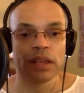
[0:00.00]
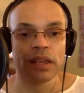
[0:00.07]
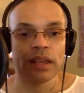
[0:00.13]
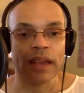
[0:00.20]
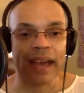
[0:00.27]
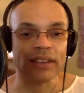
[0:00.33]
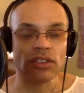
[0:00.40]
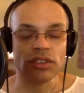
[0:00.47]

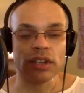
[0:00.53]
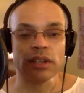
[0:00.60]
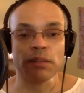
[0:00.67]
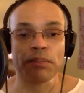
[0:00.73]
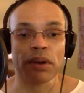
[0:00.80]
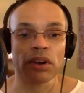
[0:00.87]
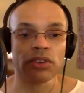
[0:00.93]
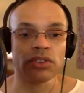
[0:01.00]
agitated
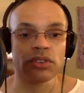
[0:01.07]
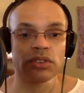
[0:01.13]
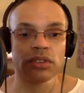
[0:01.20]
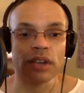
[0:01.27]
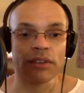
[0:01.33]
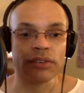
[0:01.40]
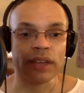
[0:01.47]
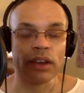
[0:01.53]
person.
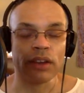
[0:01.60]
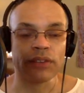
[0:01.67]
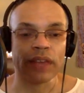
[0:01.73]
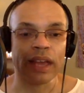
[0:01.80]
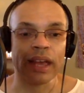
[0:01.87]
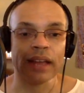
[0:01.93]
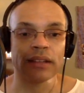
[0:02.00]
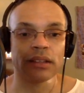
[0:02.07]
I fly off the
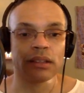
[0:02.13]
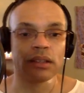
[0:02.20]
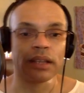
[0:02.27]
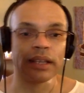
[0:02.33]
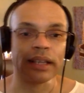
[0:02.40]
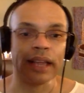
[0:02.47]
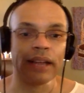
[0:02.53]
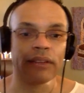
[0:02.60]
handle. I
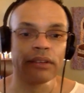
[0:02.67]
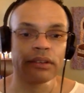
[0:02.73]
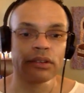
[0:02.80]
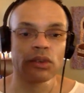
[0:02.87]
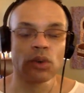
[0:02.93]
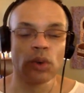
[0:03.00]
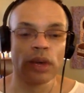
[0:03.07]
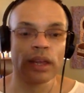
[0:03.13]
get angry real
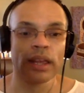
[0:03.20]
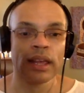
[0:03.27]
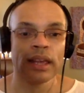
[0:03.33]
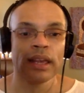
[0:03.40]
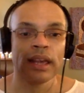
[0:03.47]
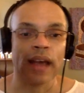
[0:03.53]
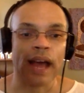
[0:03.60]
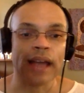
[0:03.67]
quick.
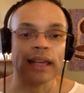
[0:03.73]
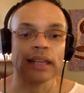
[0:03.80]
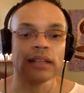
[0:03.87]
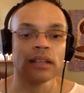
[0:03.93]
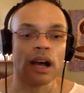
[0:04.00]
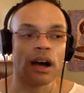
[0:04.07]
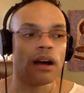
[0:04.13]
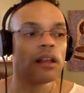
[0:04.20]
I
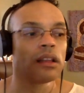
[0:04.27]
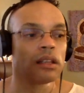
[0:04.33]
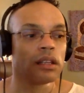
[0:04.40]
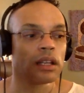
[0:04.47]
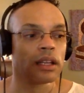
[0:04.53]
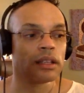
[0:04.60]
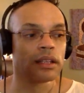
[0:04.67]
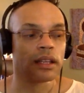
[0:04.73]
can
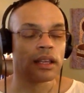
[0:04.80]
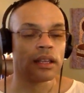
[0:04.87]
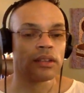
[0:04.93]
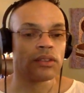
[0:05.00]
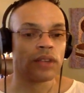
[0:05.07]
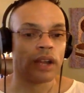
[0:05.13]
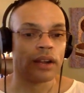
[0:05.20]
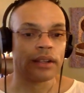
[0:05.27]

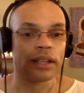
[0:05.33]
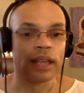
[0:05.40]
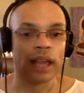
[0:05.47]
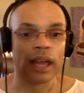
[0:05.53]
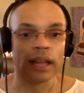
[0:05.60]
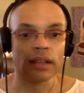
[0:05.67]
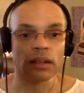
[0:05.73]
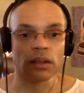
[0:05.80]
stare at the
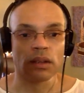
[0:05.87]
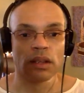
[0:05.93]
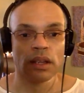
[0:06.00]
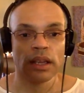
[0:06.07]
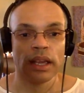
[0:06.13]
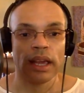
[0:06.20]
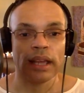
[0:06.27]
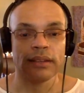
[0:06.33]
candle
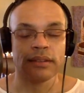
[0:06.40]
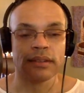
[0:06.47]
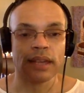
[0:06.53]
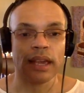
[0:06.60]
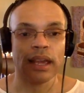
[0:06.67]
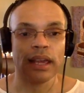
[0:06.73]
and say